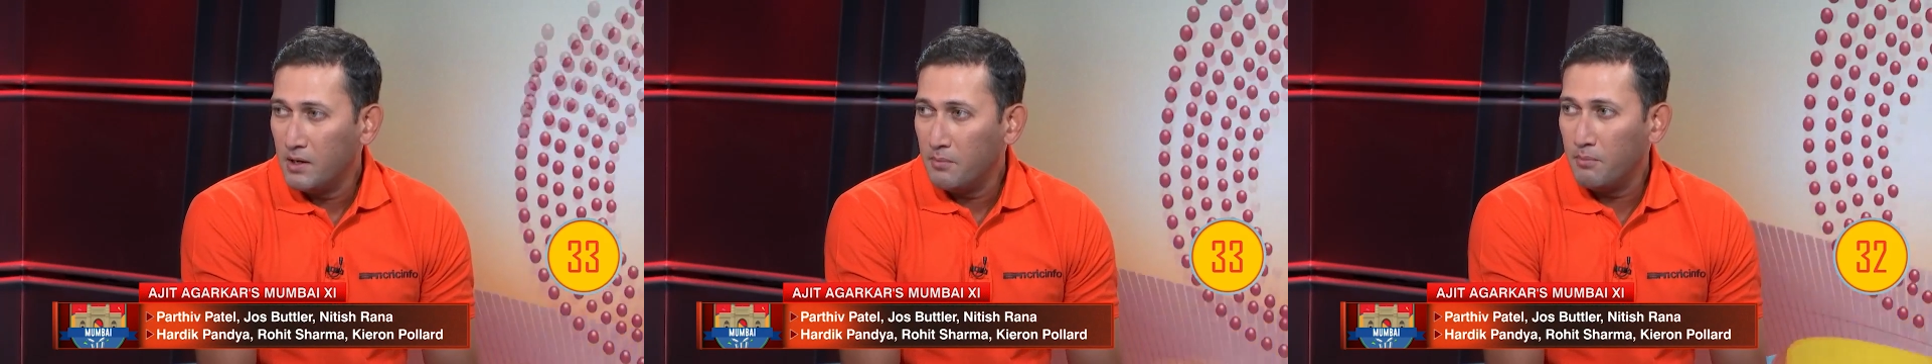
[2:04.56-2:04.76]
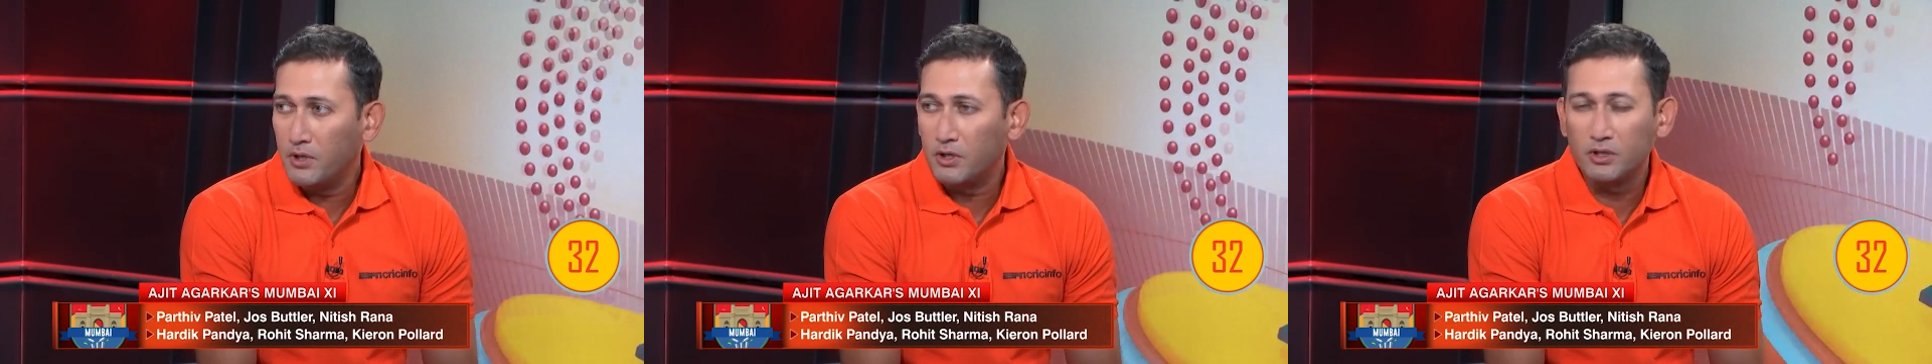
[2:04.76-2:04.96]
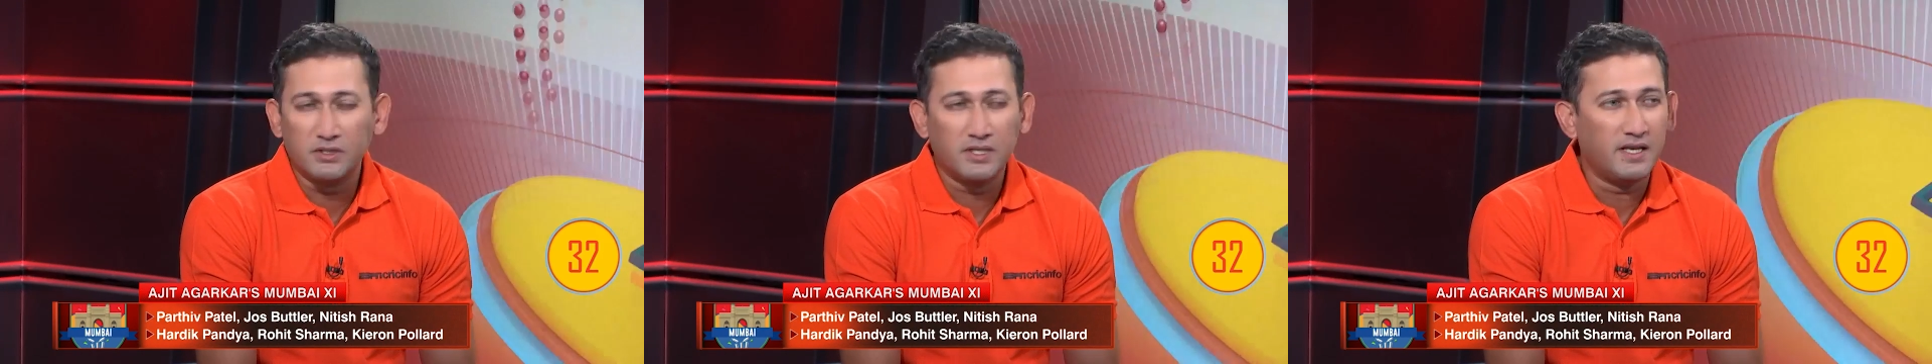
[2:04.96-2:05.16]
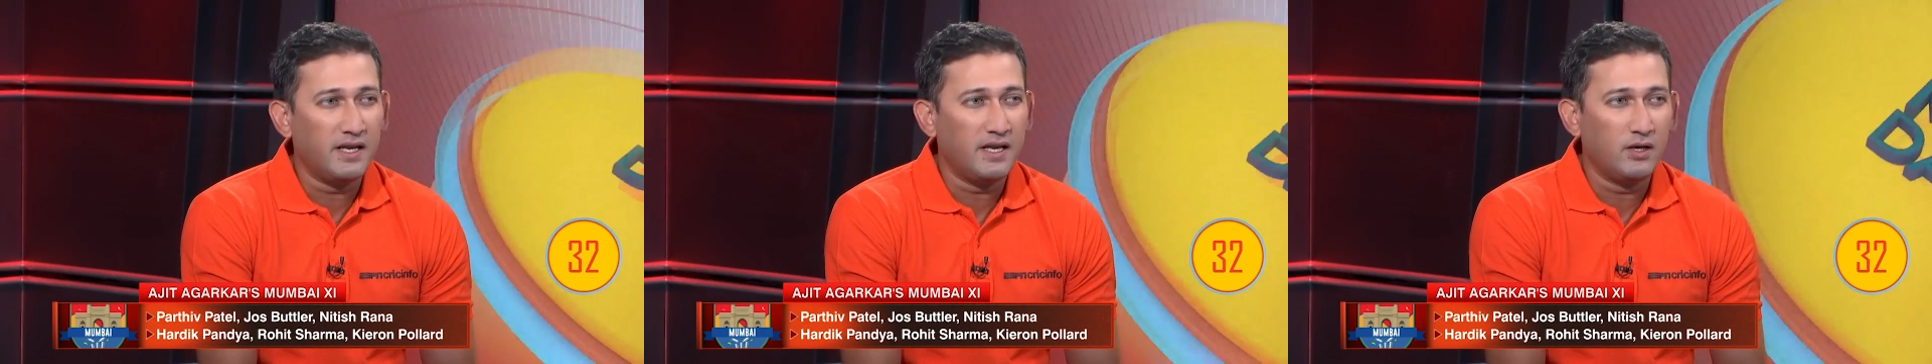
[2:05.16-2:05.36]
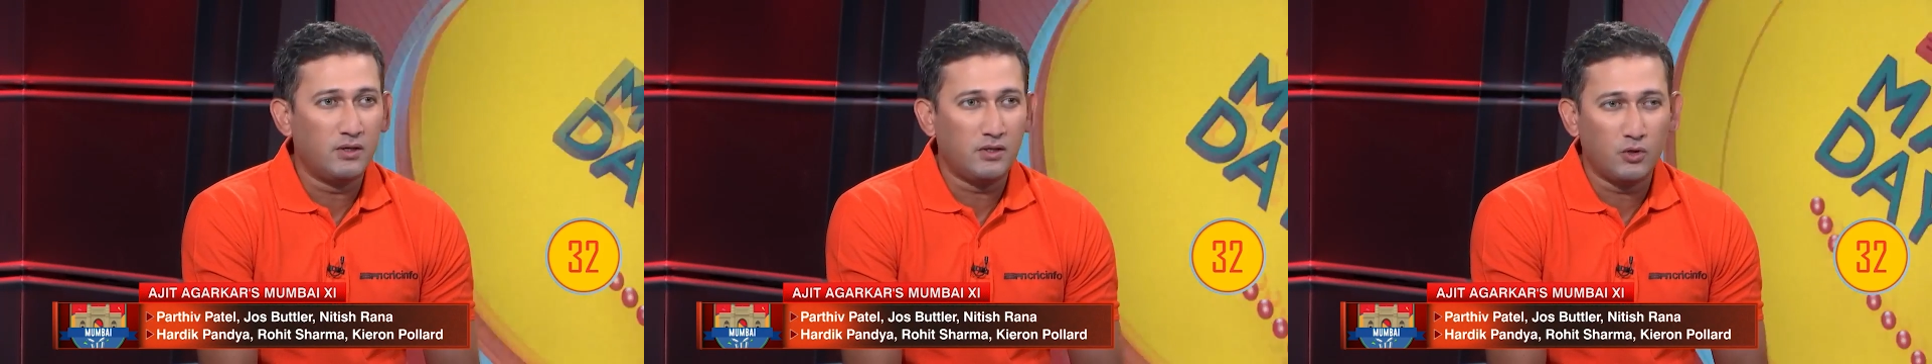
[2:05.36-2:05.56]
mm. because they
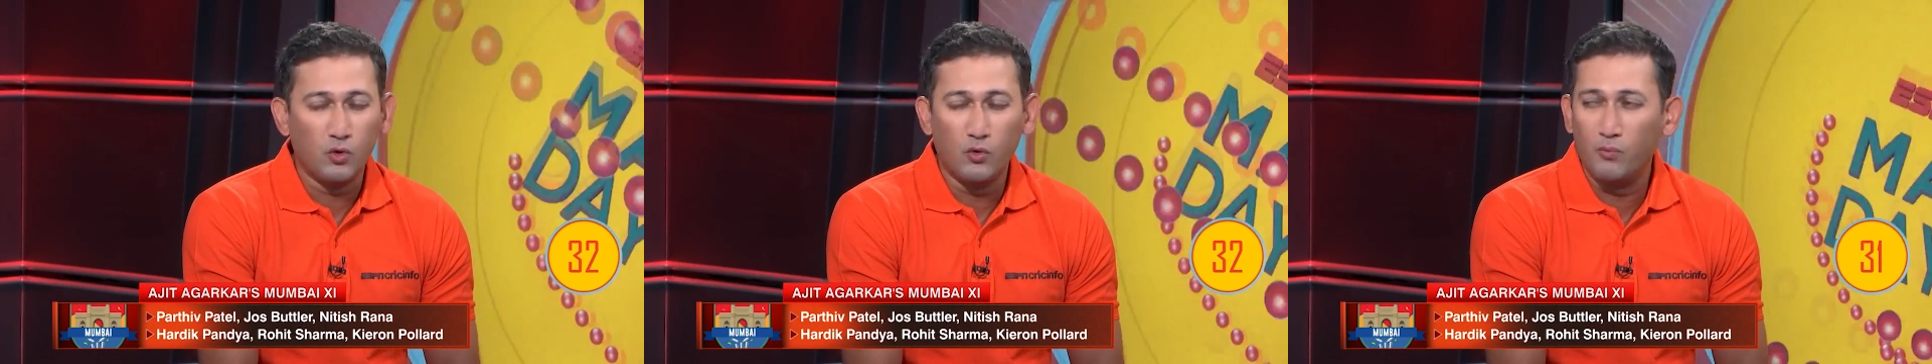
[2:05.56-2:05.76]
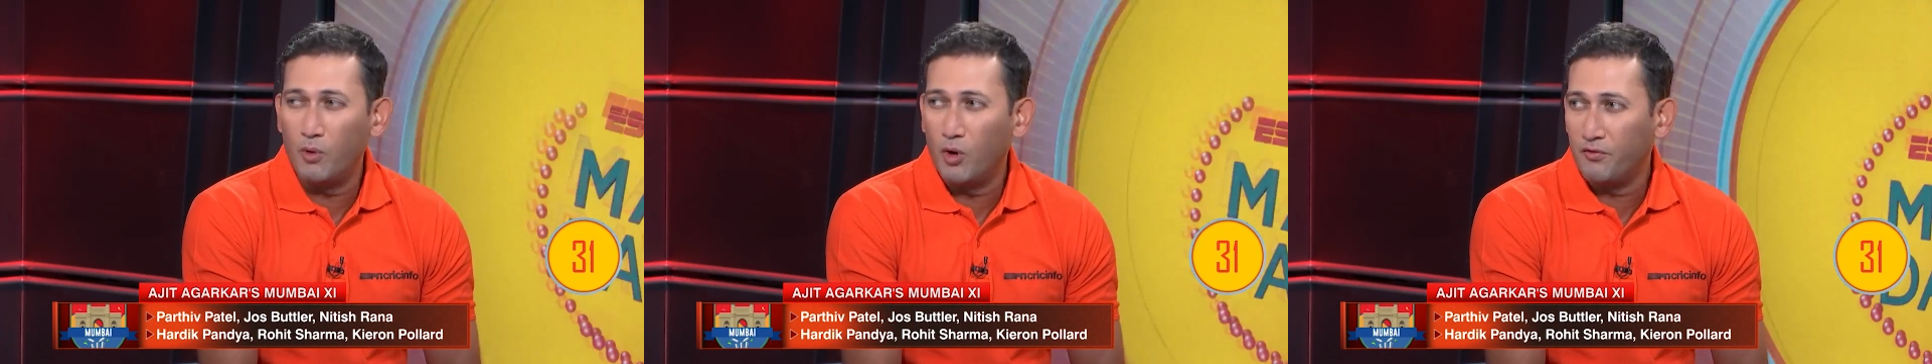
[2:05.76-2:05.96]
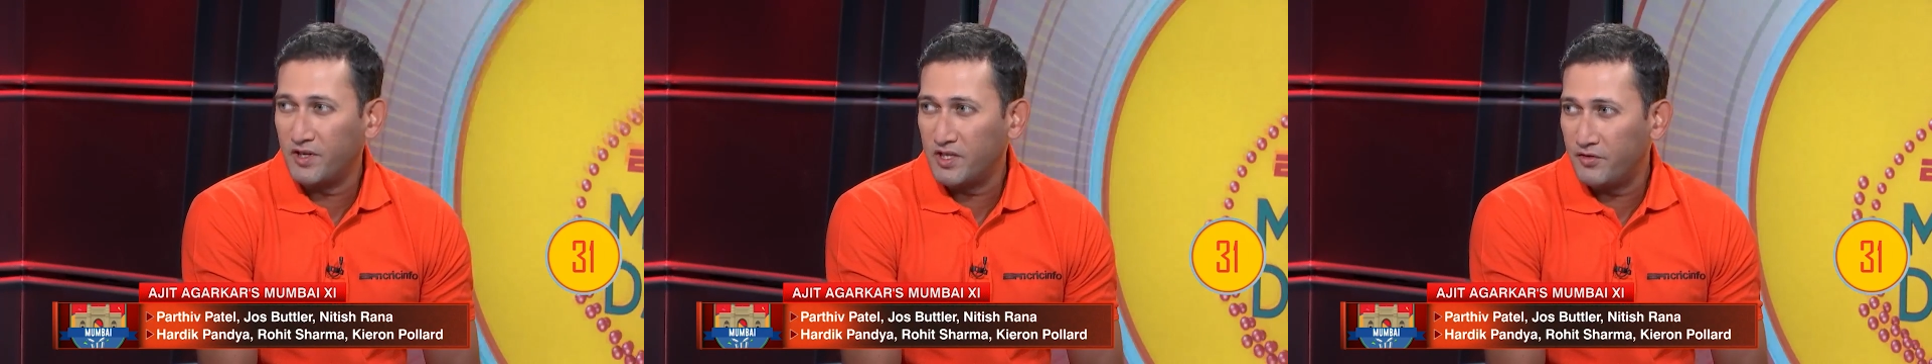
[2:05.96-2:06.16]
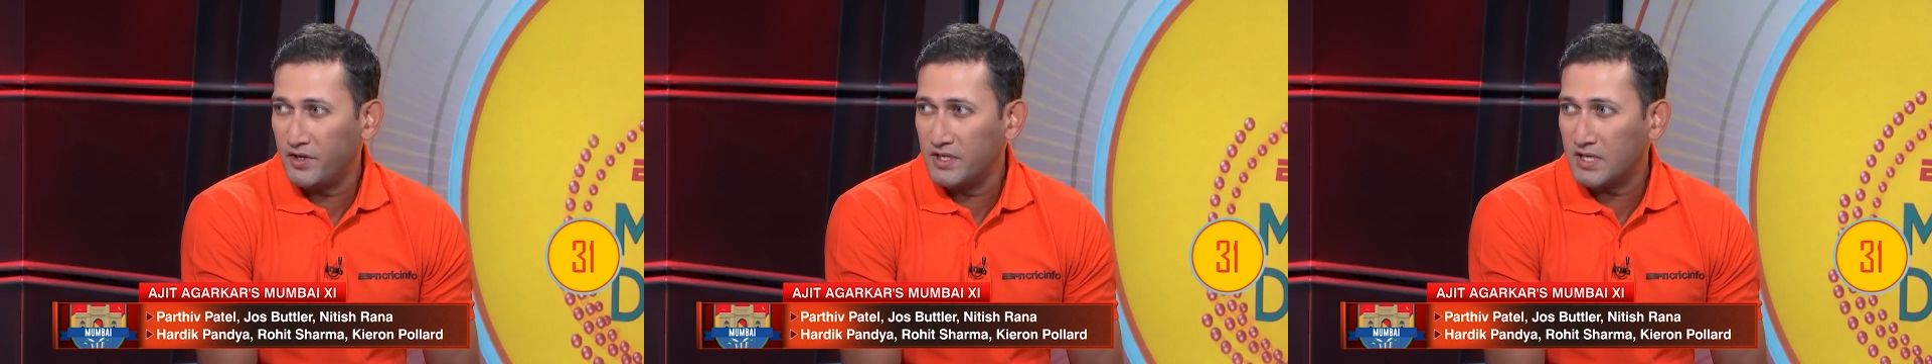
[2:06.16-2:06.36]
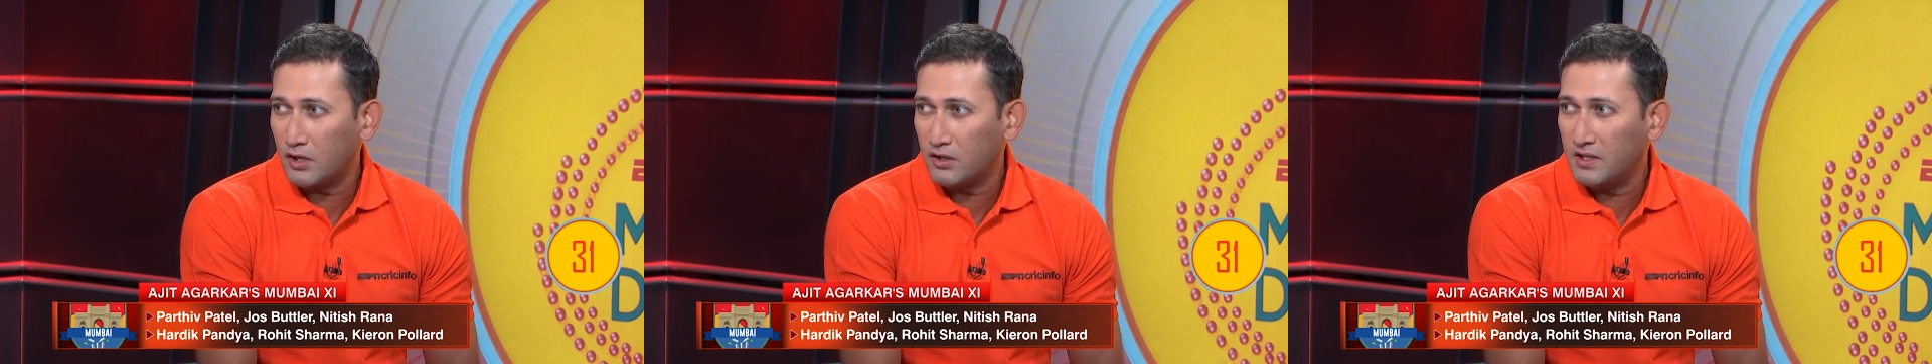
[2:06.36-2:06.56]
need two more
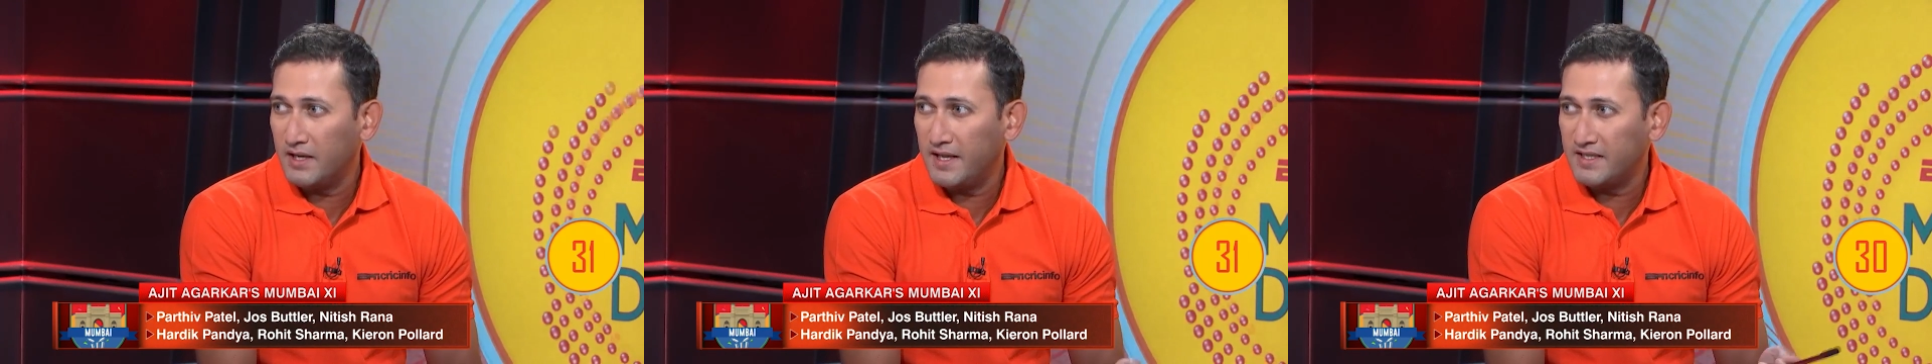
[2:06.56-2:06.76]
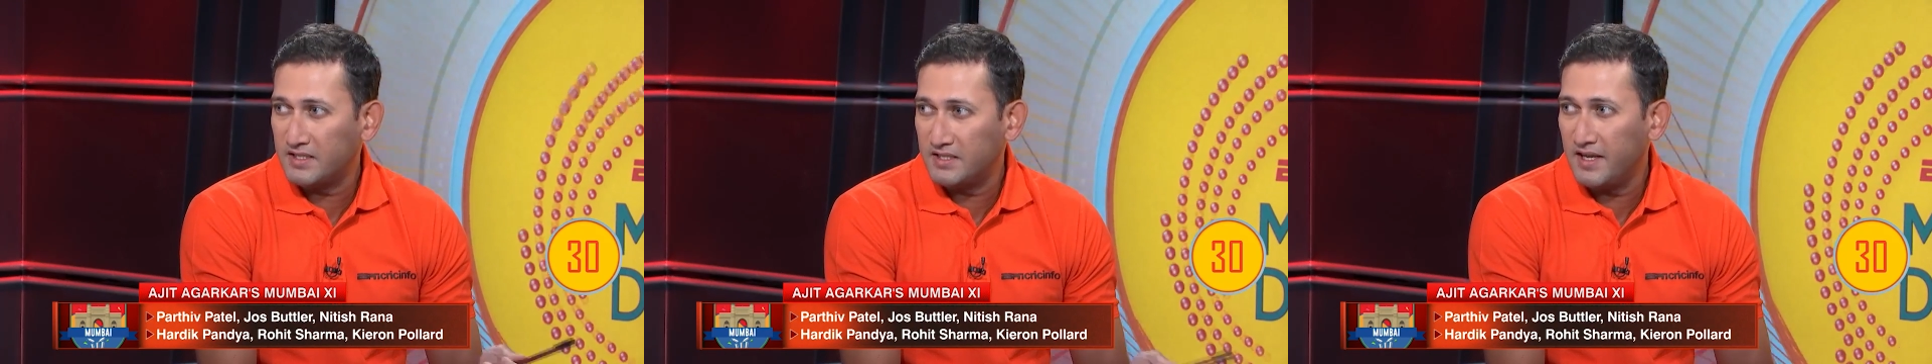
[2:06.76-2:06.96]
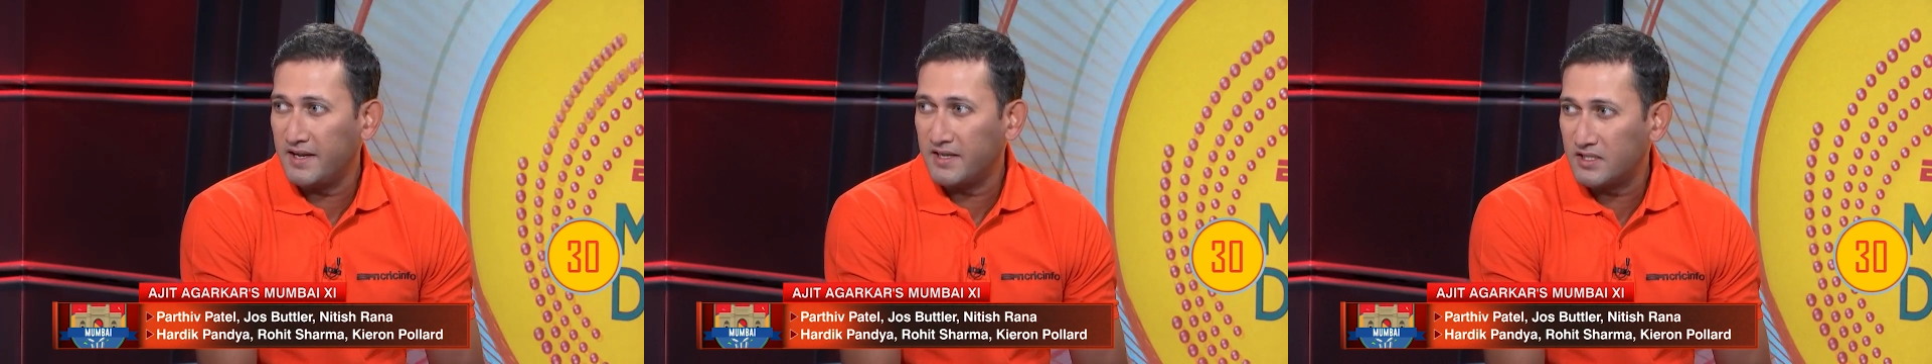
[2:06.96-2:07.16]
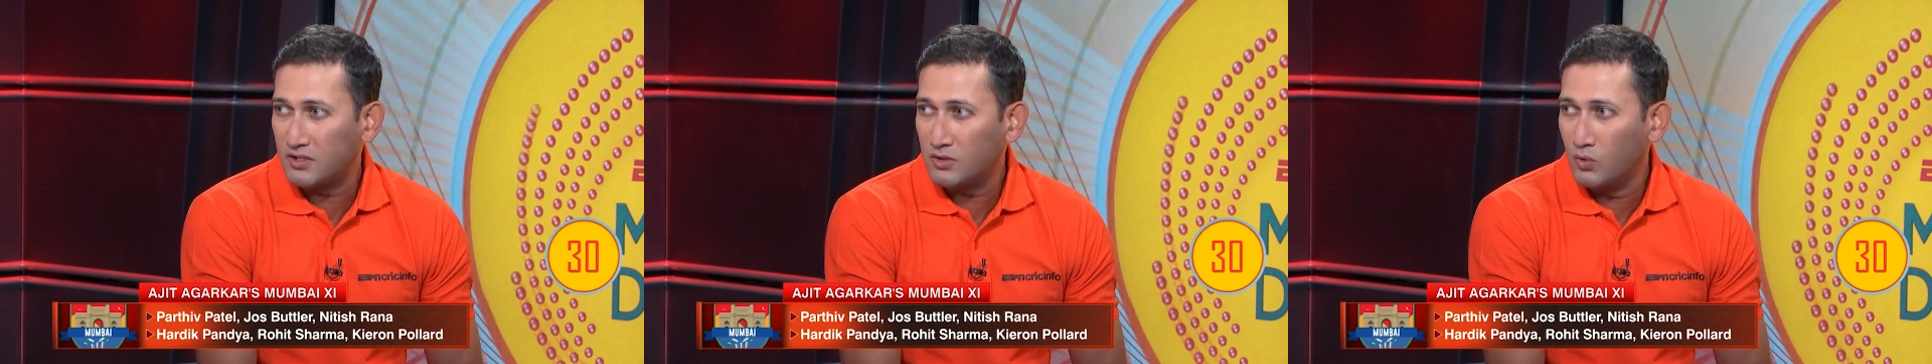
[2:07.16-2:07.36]
victories out of the next six